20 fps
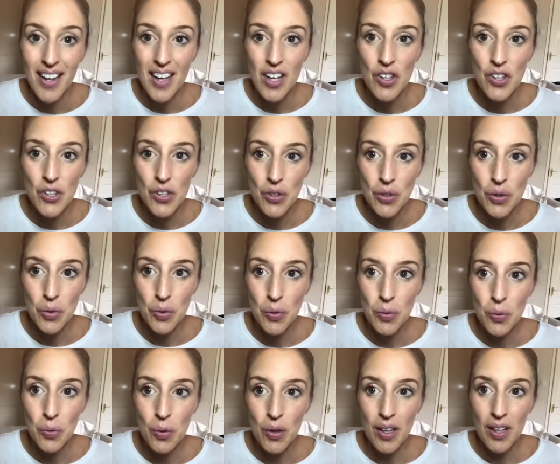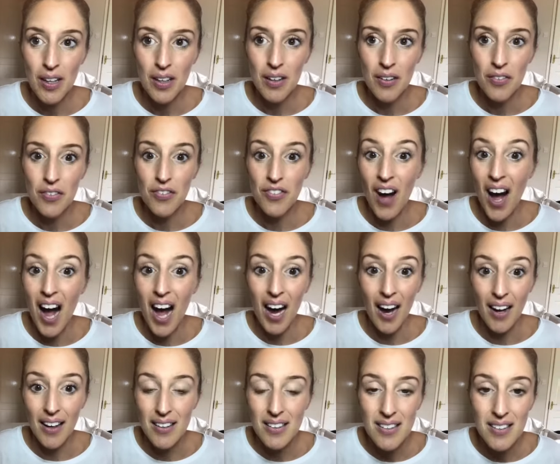You
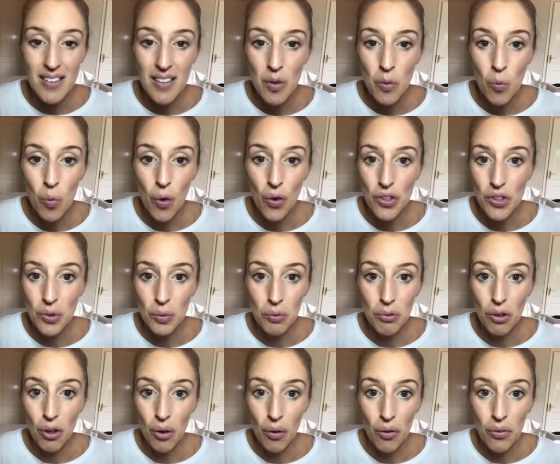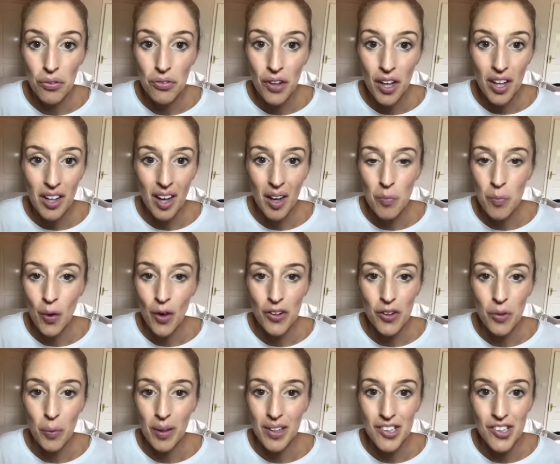find what you love and what
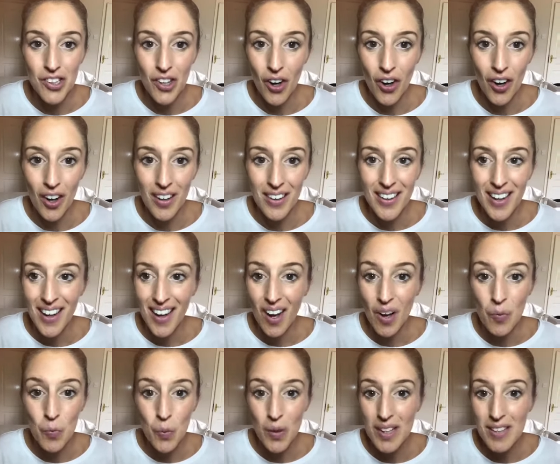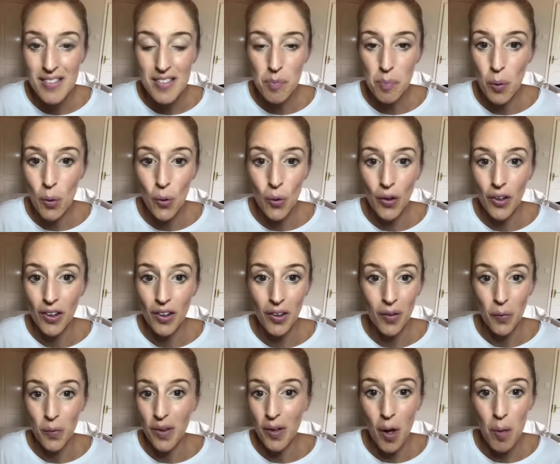you enjoy, and we support you
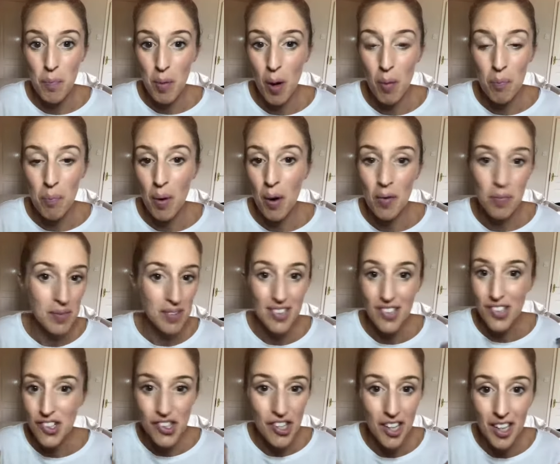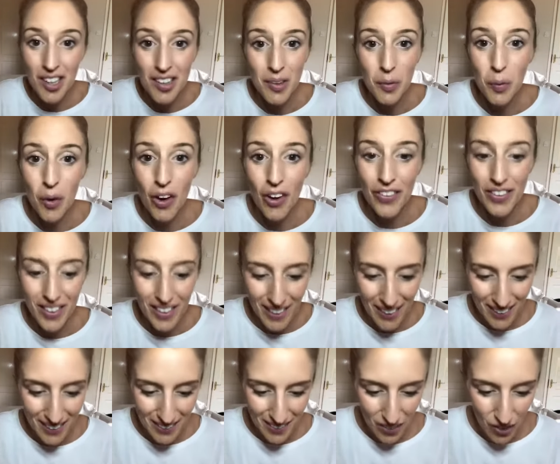with our pom-poms and cheer you on.
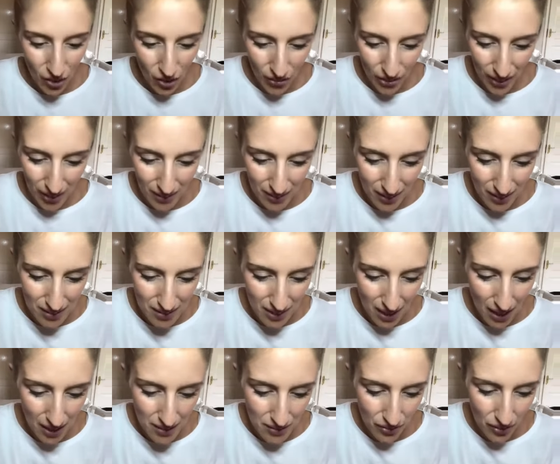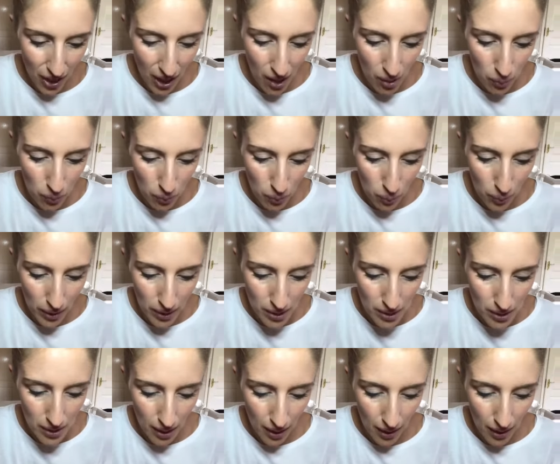You know, that's kind of how we